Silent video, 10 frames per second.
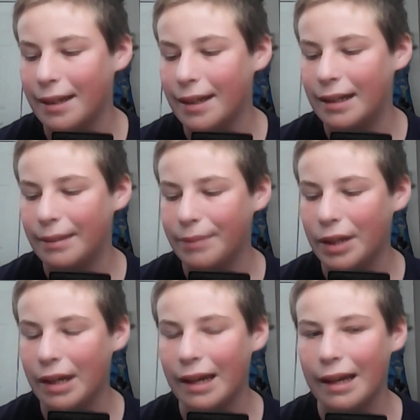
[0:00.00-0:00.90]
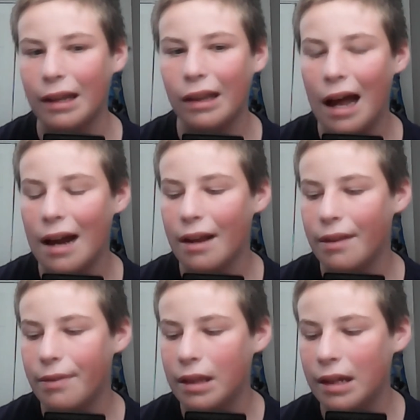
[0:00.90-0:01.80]
You can get a lot of
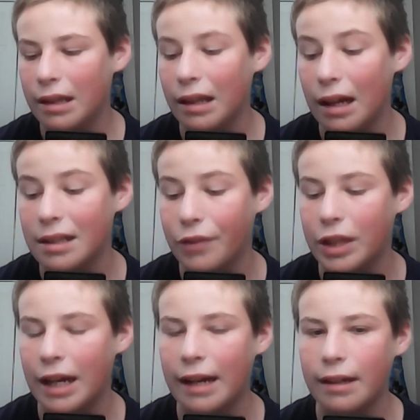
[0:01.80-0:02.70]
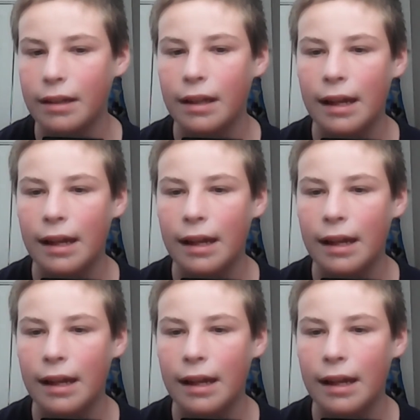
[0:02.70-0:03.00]
stuff with that,